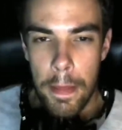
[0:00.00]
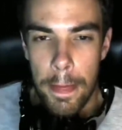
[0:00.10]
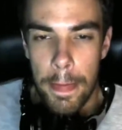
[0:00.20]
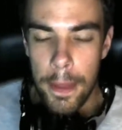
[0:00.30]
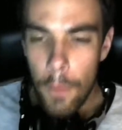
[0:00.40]

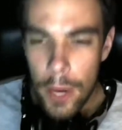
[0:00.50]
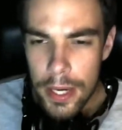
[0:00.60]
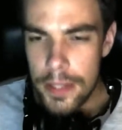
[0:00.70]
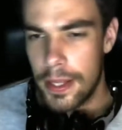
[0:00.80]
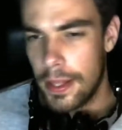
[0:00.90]
what
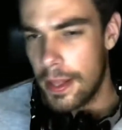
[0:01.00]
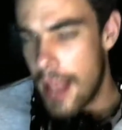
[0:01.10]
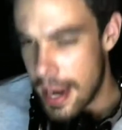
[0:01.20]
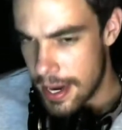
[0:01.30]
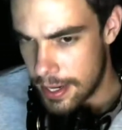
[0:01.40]
is it
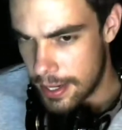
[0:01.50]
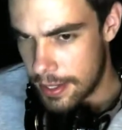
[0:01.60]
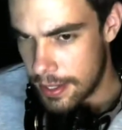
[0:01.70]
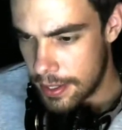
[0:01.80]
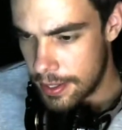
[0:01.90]
like
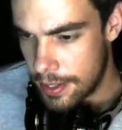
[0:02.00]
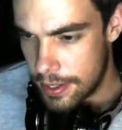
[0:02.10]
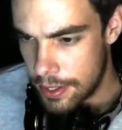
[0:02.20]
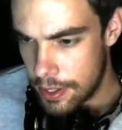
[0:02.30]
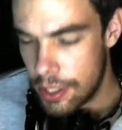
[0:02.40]

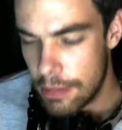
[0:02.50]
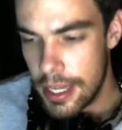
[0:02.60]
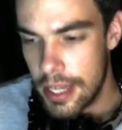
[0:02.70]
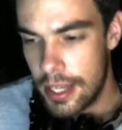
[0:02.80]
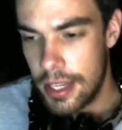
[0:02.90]
to be
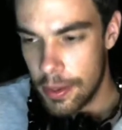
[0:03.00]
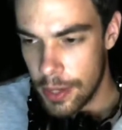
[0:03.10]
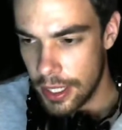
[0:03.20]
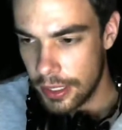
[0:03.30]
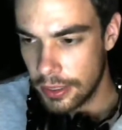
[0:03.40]

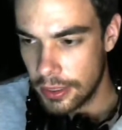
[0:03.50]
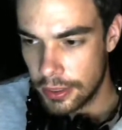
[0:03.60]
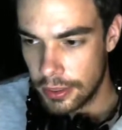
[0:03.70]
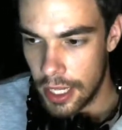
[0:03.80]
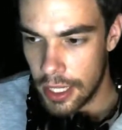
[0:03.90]
hearing
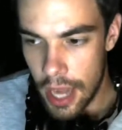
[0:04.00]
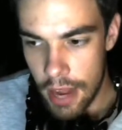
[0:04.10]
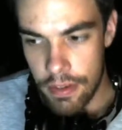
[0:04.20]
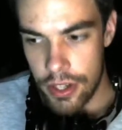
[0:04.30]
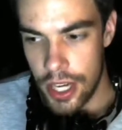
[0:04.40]
a
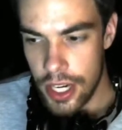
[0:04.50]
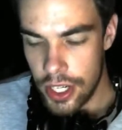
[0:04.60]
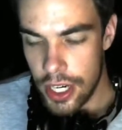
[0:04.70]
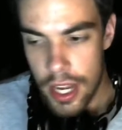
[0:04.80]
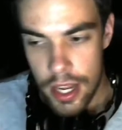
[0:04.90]

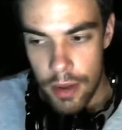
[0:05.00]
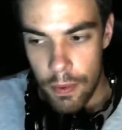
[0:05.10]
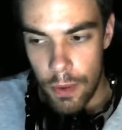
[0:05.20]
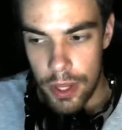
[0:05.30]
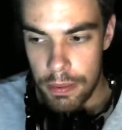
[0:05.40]
conversation
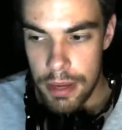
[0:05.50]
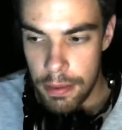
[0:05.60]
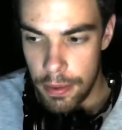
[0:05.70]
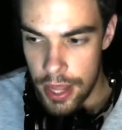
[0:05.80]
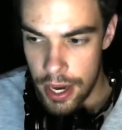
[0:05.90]
with
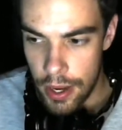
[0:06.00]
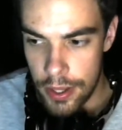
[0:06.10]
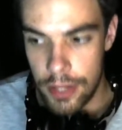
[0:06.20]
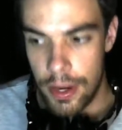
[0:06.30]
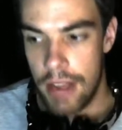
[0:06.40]
people that
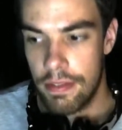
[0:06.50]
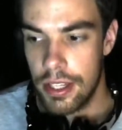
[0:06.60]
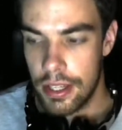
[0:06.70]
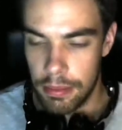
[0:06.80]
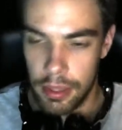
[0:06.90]
also have these
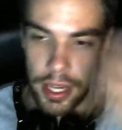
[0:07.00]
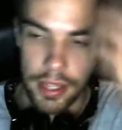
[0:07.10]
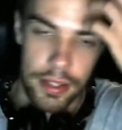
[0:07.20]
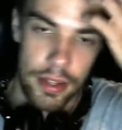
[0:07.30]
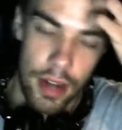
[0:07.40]

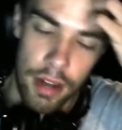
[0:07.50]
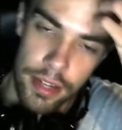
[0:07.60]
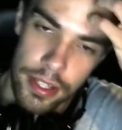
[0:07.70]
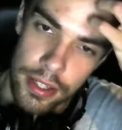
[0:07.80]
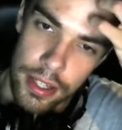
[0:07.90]
implants? You know,
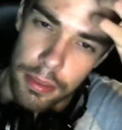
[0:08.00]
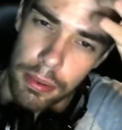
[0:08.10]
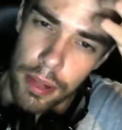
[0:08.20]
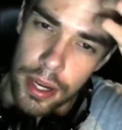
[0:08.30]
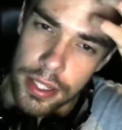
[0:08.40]
obviously it's
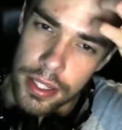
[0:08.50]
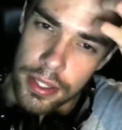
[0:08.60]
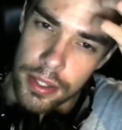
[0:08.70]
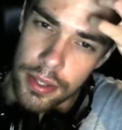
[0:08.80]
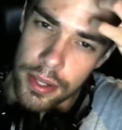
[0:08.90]
plugged
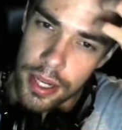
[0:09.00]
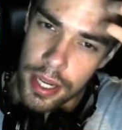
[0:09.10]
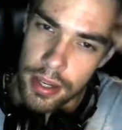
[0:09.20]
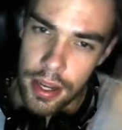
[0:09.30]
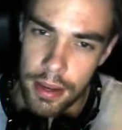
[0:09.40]
into
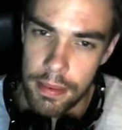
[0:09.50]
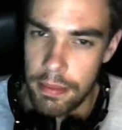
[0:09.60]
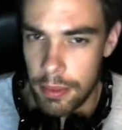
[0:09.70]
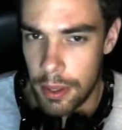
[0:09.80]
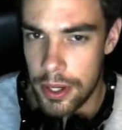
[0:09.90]
a
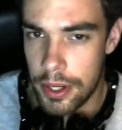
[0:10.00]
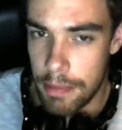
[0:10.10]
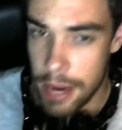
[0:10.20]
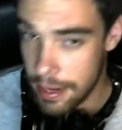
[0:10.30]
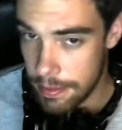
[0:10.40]
larger
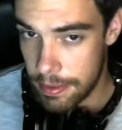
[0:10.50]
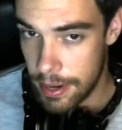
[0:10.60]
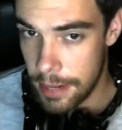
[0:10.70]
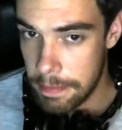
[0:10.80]
mainframe